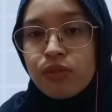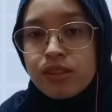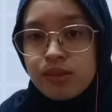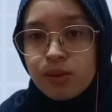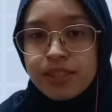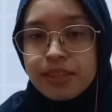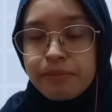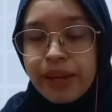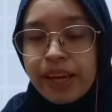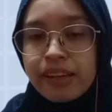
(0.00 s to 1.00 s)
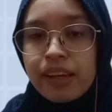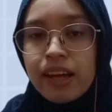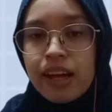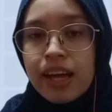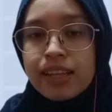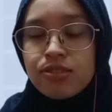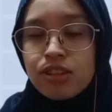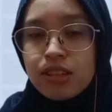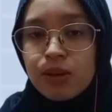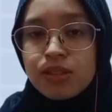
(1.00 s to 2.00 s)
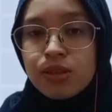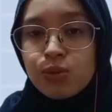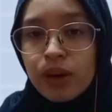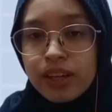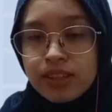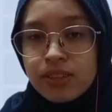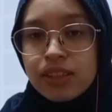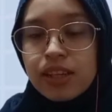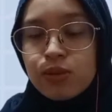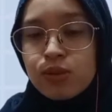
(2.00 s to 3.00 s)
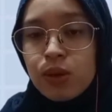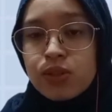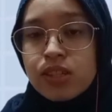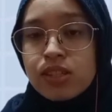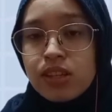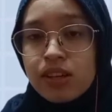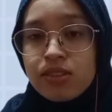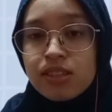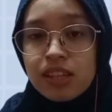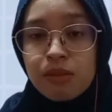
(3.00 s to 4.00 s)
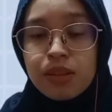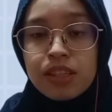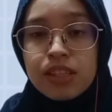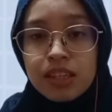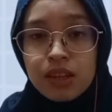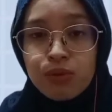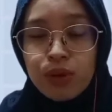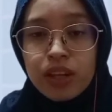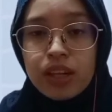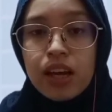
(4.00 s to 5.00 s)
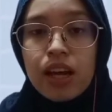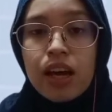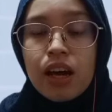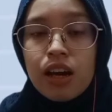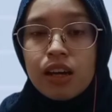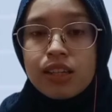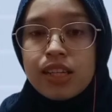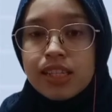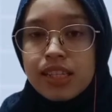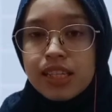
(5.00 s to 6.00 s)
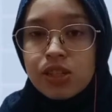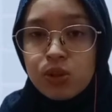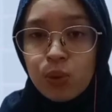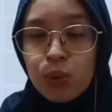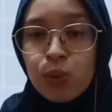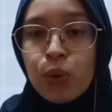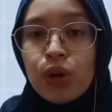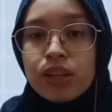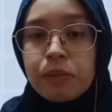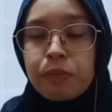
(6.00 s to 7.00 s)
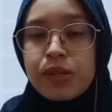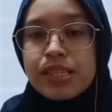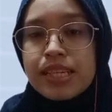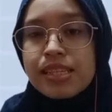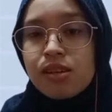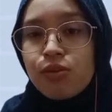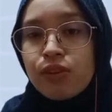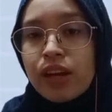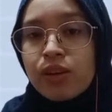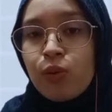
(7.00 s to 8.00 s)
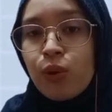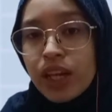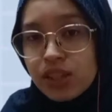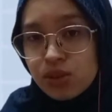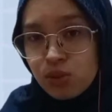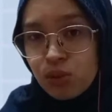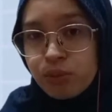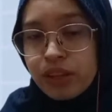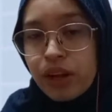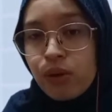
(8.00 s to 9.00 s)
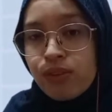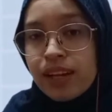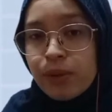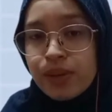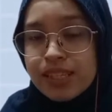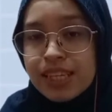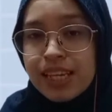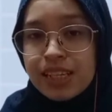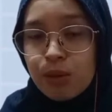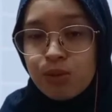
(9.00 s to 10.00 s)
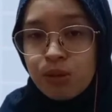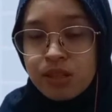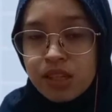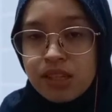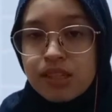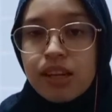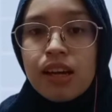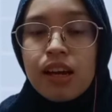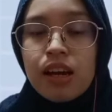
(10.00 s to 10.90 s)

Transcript: of absorption band at 3200 and 2600 cm -1. This is show the presence of an OH group that overlap with CH absorptions.